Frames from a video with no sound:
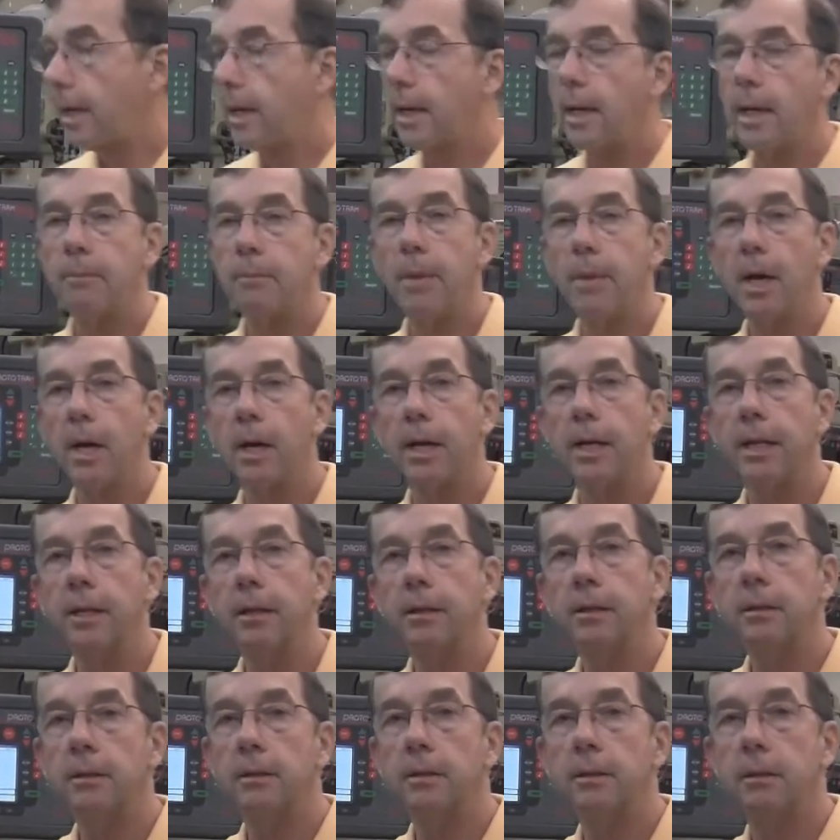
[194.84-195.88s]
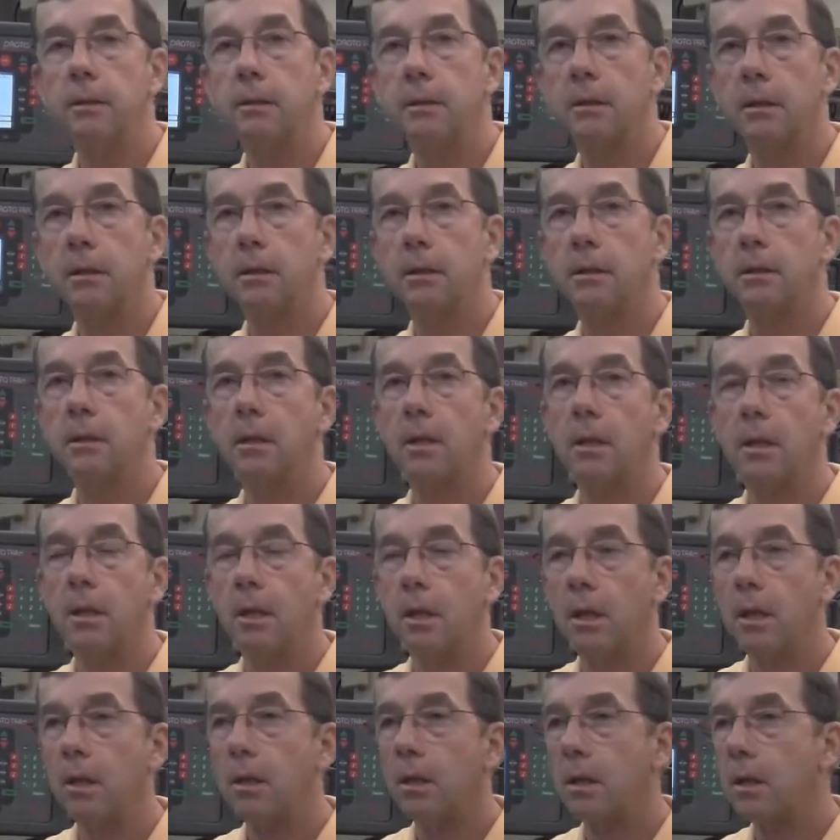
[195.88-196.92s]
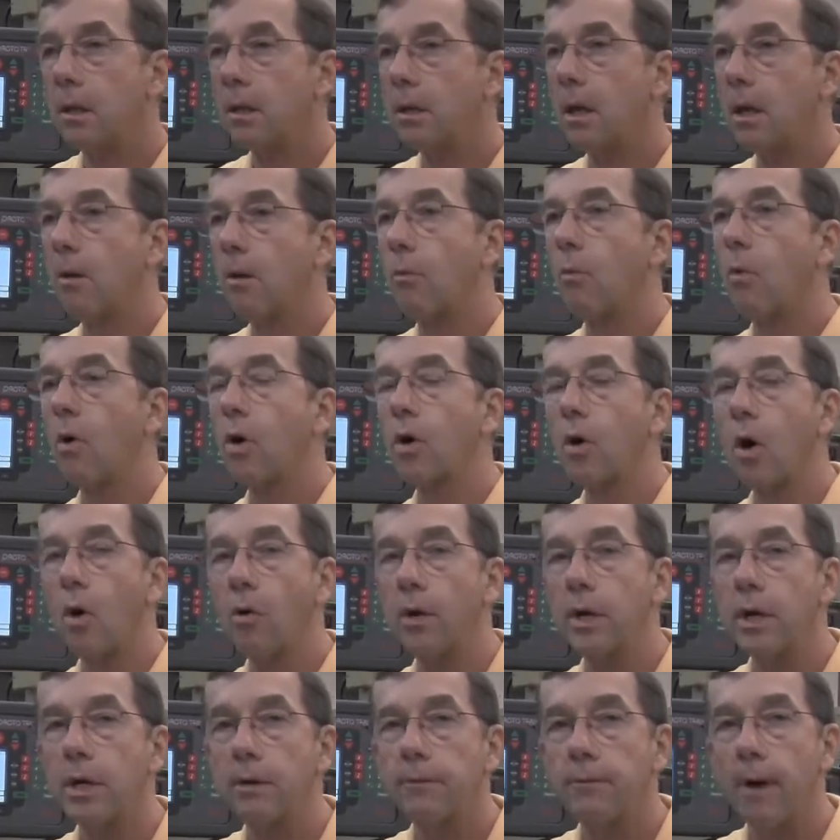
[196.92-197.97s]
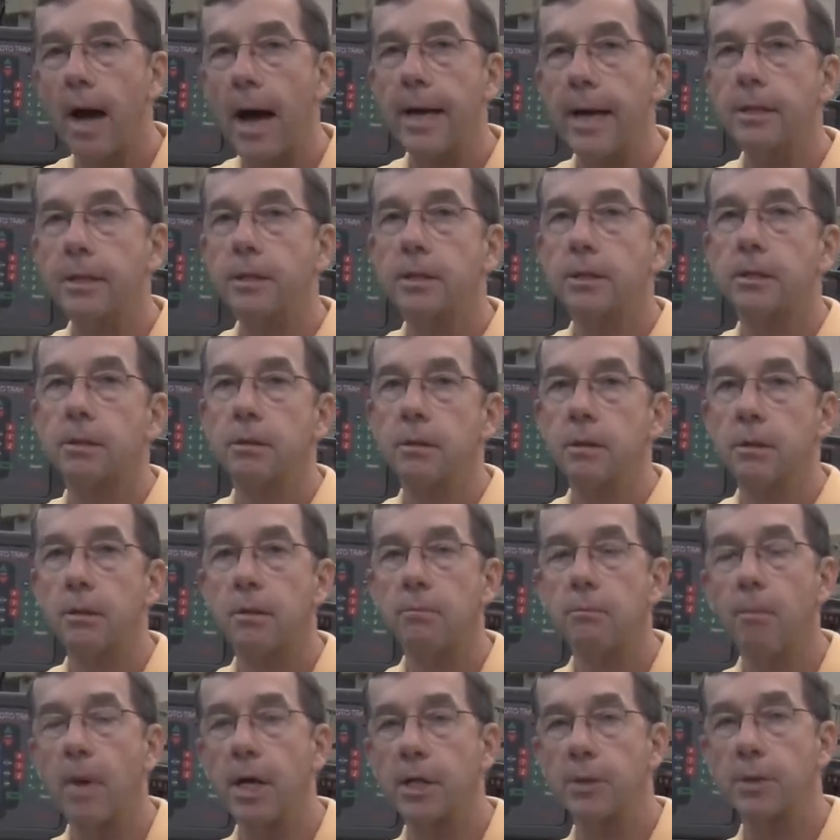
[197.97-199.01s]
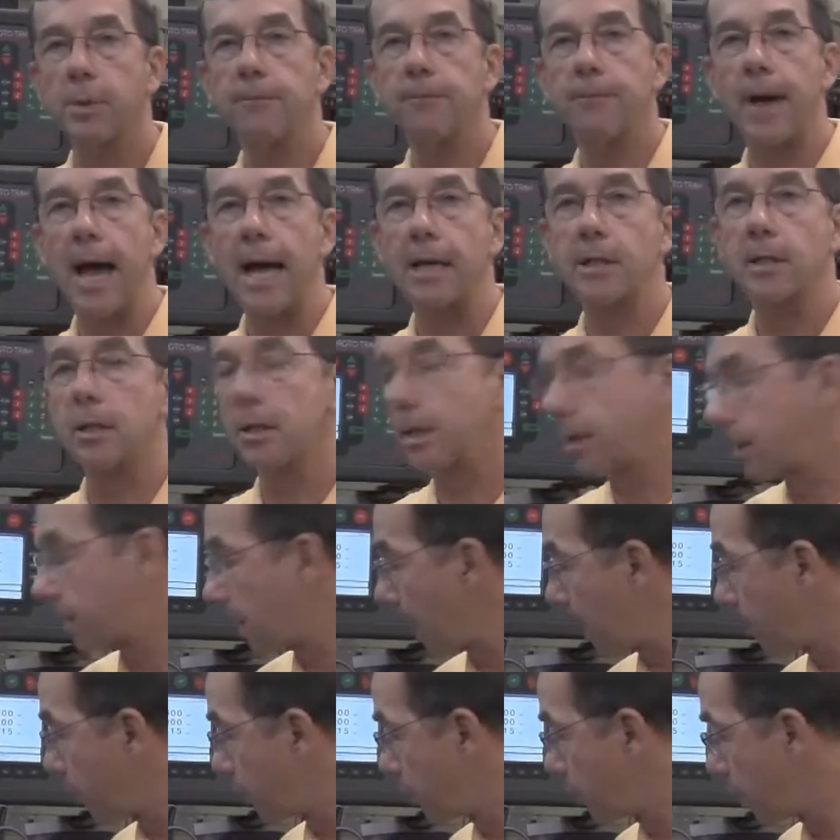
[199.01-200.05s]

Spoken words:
In milling, the work holding device must be fastened to the table